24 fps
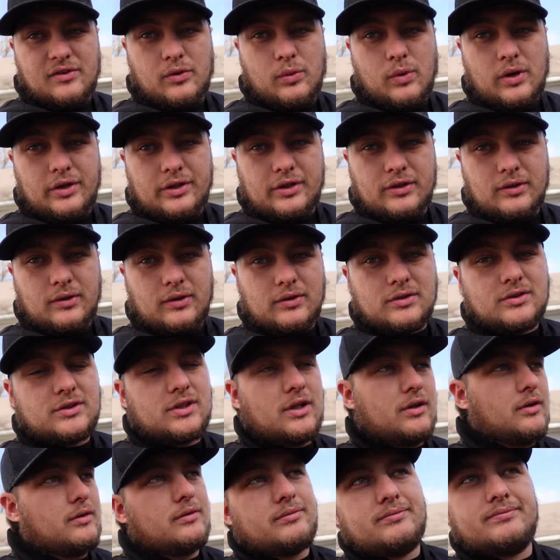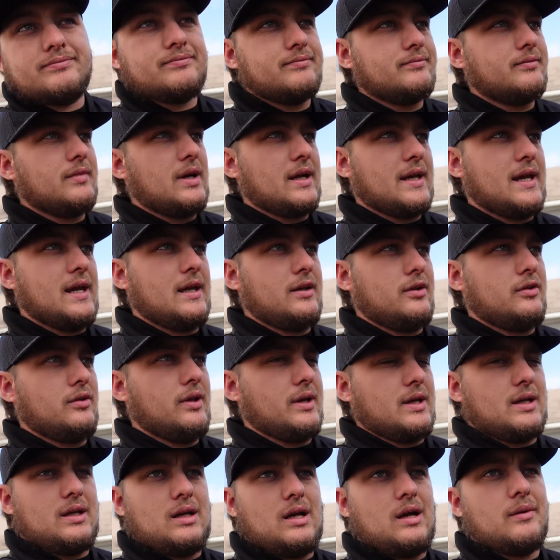1-year-old, so I can't do
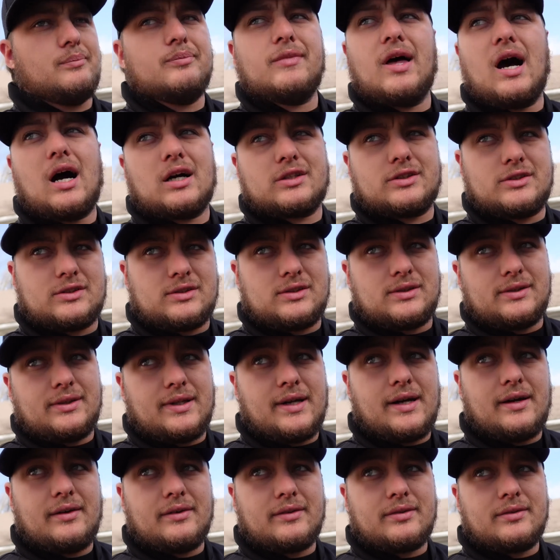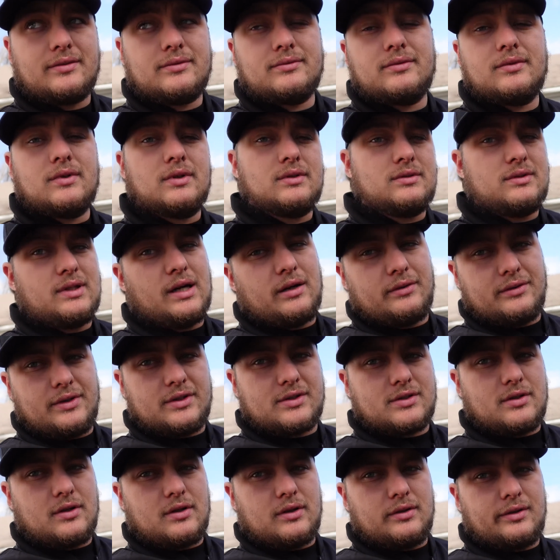like it obnoxiously loud. Not on
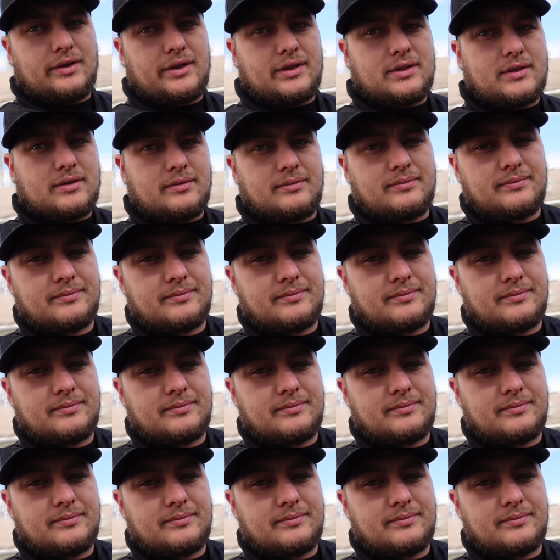this car, at least.